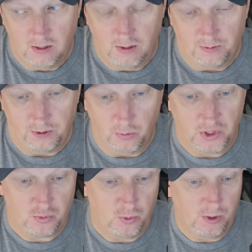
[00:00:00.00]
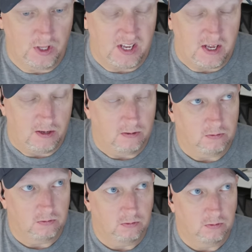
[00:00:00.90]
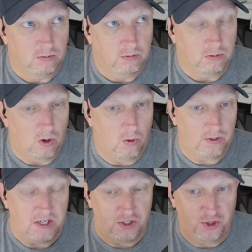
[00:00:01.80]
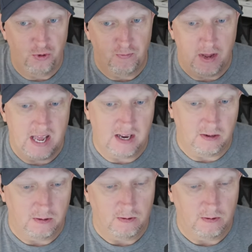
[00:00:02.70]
there was really only two men